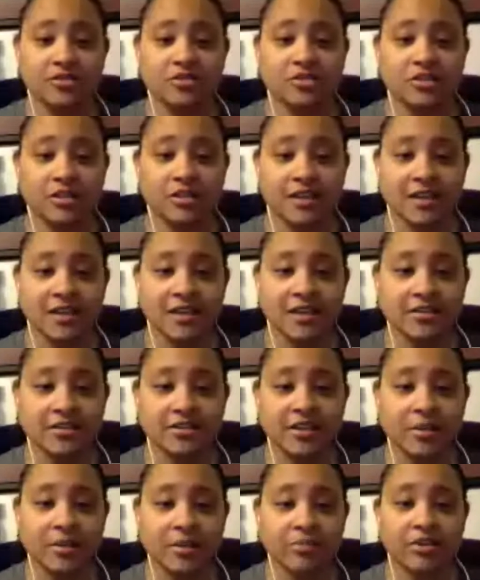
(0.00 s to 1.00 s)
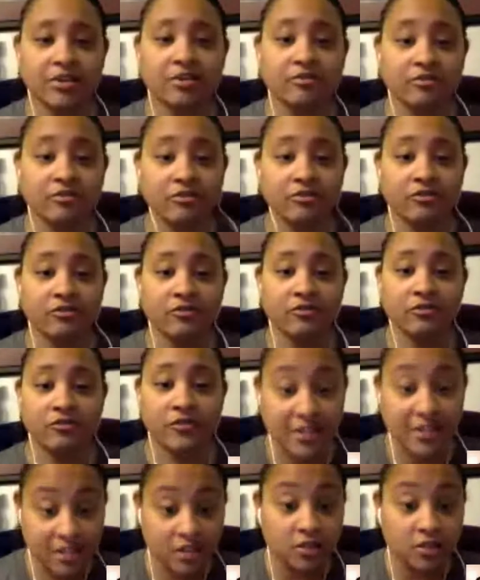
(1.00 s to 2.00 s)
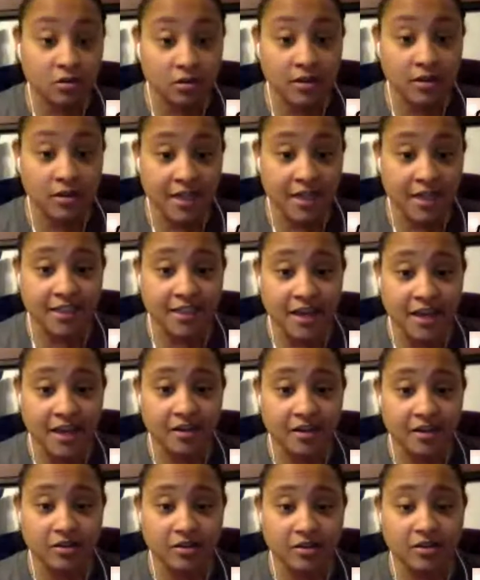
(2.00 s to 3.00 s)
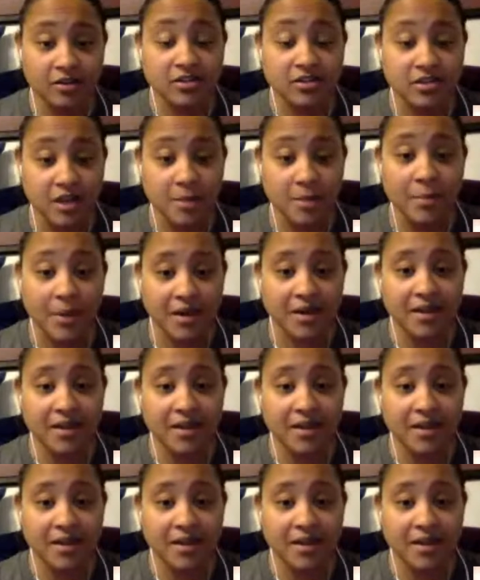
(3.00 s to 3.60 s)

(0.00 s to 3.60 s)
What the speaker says: to get something physical like that, somebody